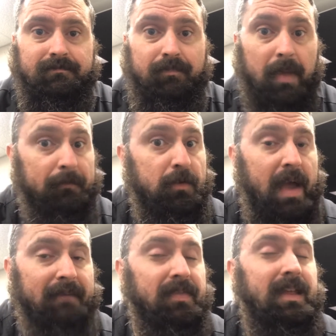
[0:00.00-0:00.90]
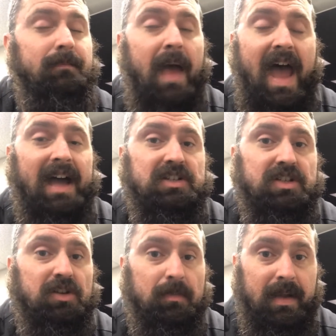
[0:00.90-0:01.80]
If you have the
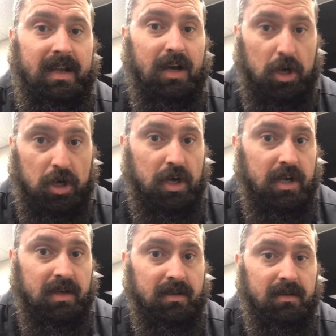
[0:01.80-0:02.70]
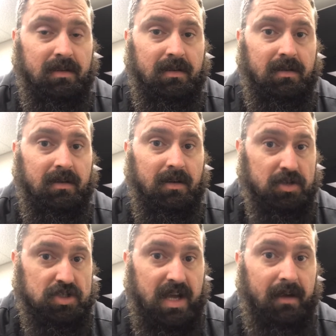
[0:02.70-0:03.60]
passion to be a cook or a
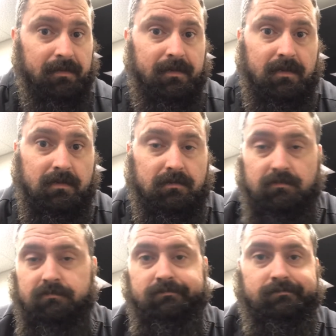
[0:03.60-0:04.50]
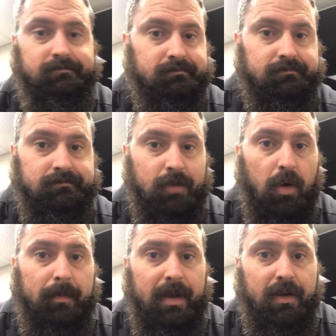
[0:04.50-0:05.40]
chef, go
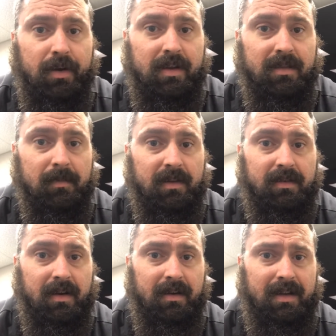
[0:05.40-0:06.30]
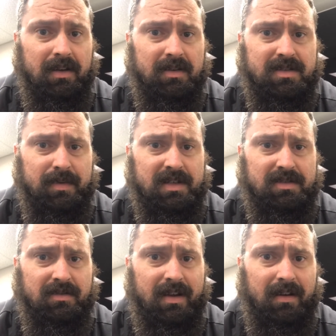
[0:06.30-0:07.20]
and be a cook in the military. Get your experience
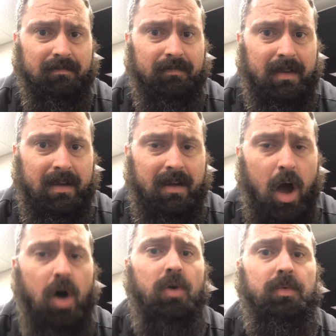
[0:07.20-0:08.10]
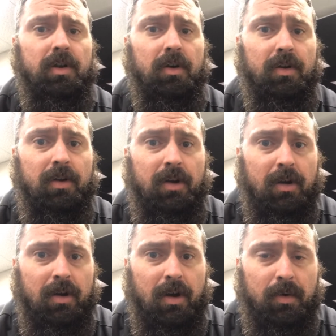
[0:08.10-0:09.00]
through there. Hone
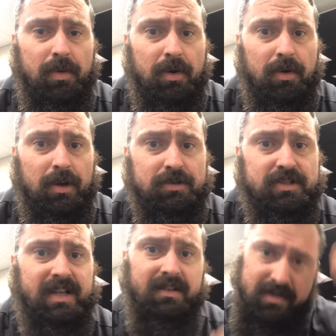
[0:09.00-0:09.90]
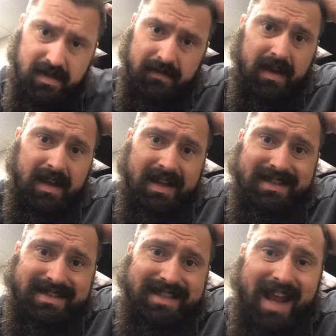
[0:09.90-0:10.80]
your skills of
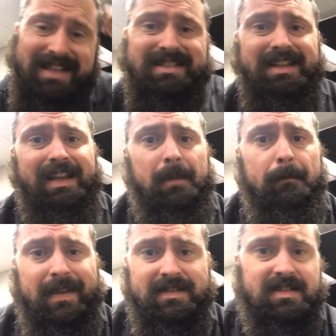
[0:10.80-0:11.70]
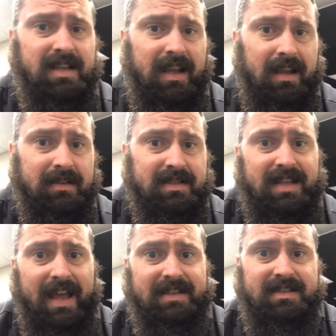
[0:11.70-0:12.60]
dicing and mincing and
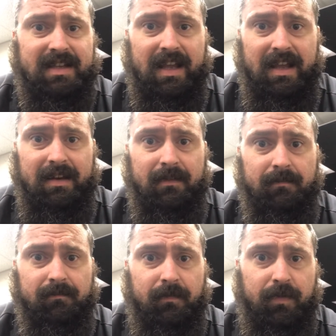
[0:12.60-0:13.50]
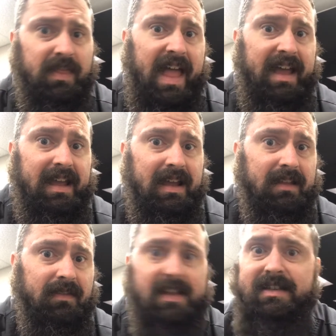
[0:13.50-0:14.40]
slicing and filleting
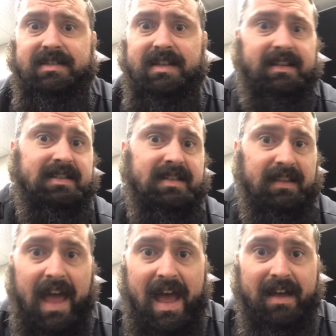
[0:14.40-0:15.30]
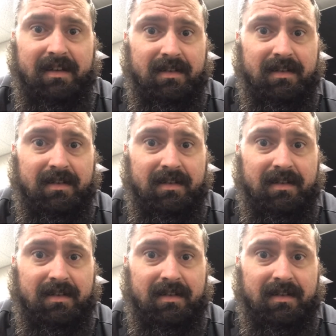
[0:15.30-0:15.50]
and this and this and that.